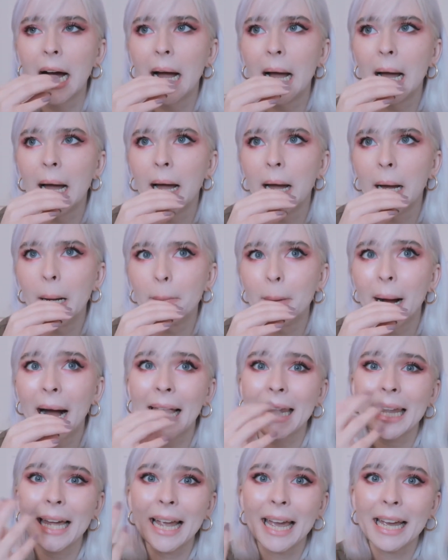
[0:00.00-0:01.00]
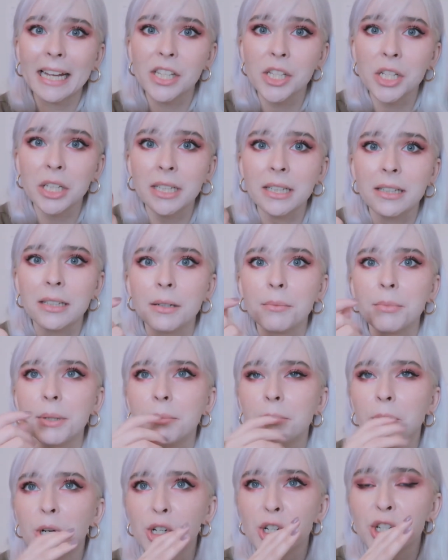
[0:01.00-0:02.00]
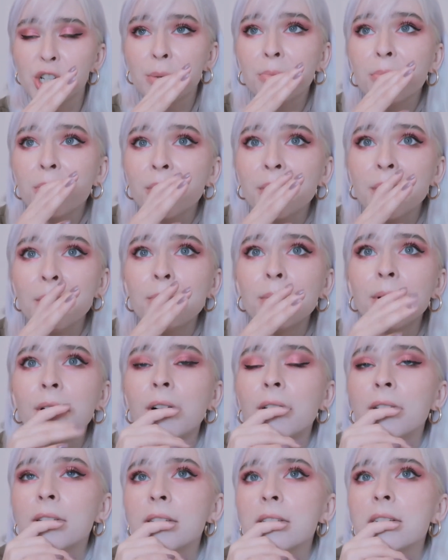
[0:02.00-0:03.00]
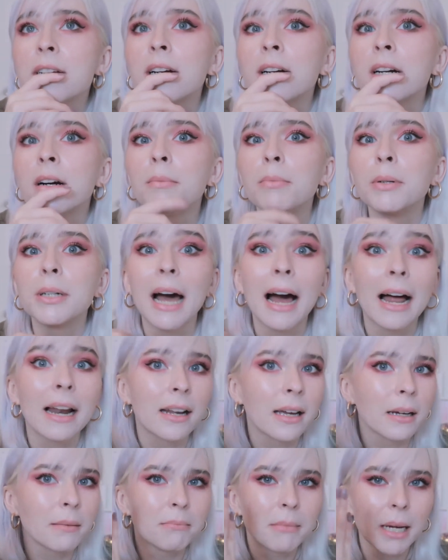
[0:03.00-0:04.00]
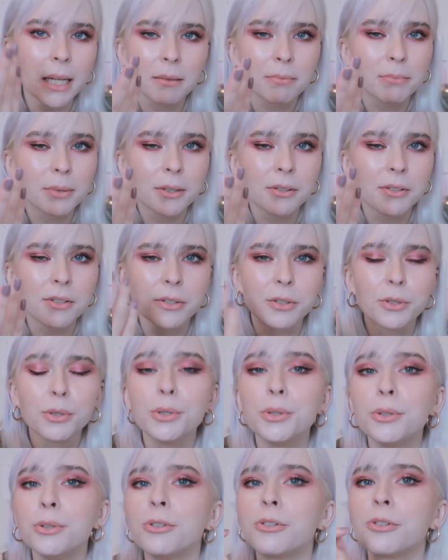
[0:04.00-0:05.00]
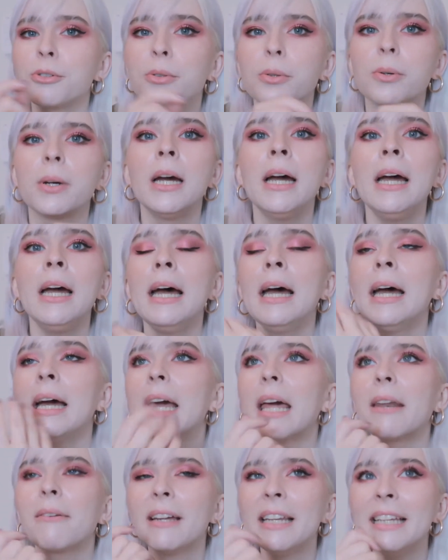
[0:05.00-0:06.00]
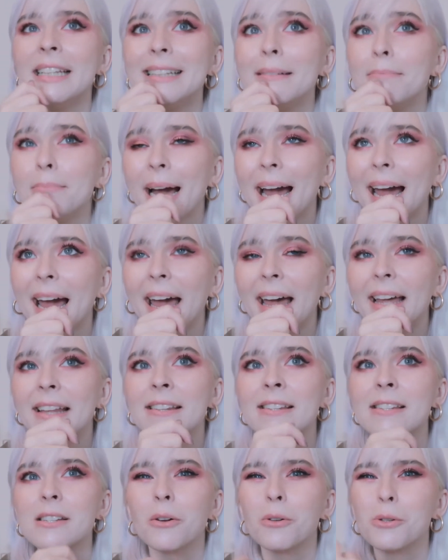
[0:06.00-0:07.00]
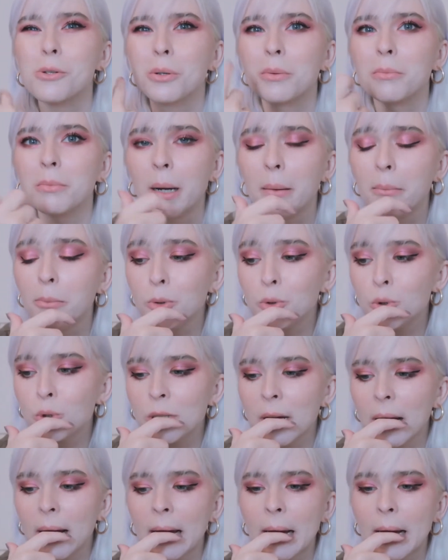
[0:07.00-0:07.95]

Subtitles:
I like actually a little bit more shimmery bronzer, but I like matte bronzer too, so it really depends also on my mood.